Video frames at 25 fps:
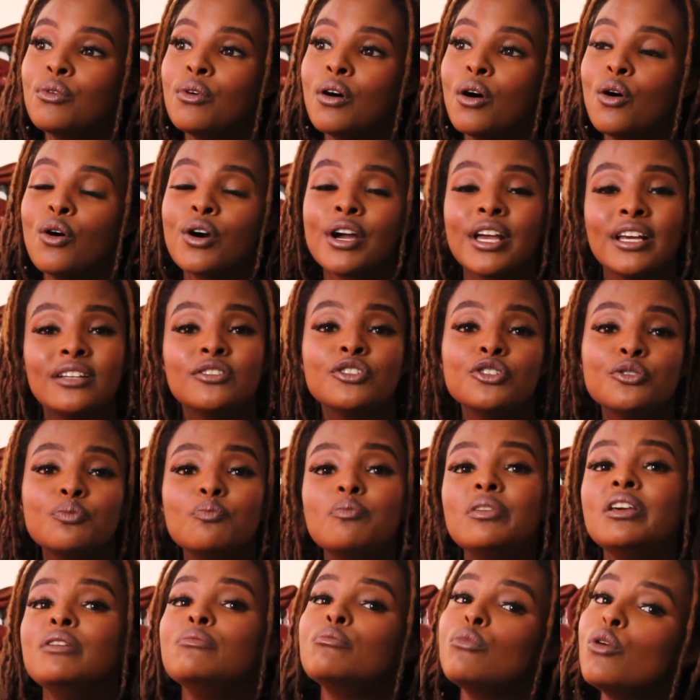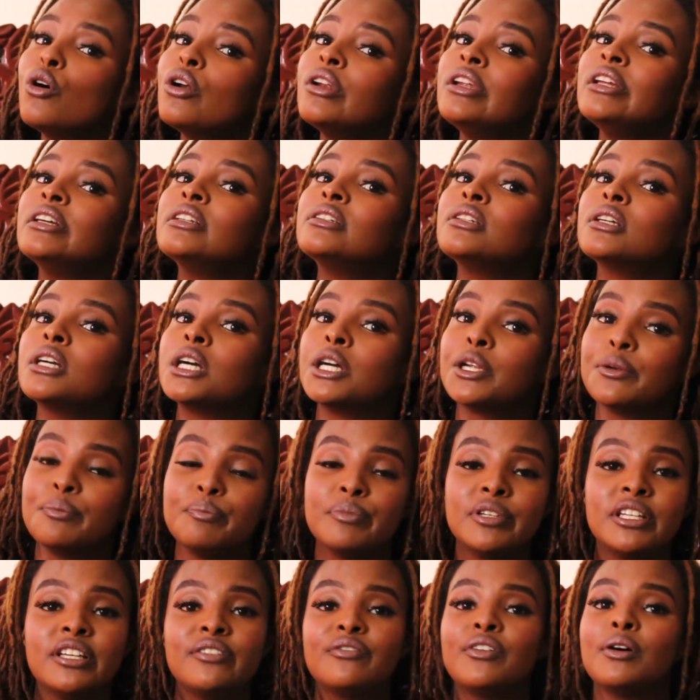okay, just be more
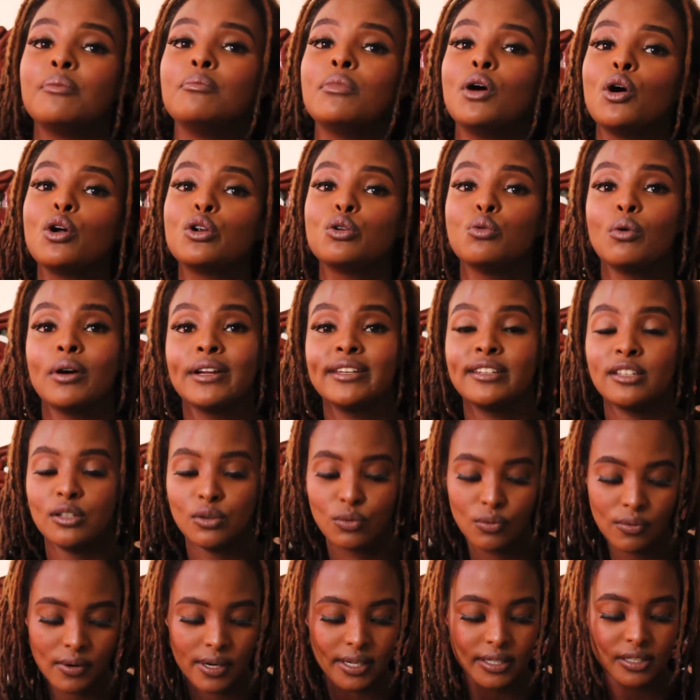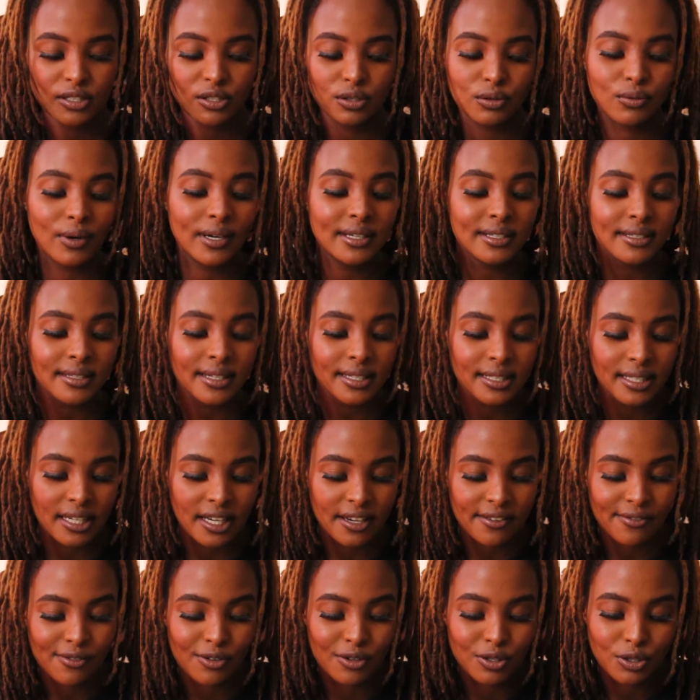descriptive about what you want. You want that
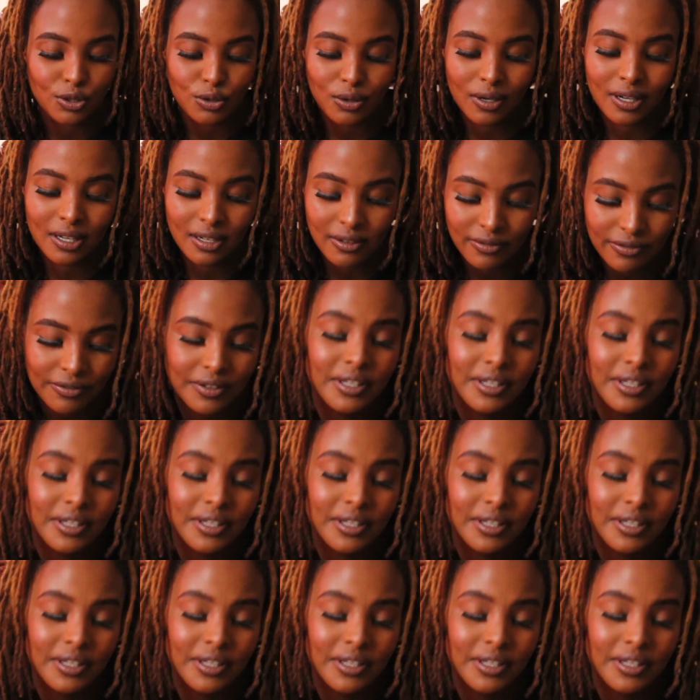iPhone 12,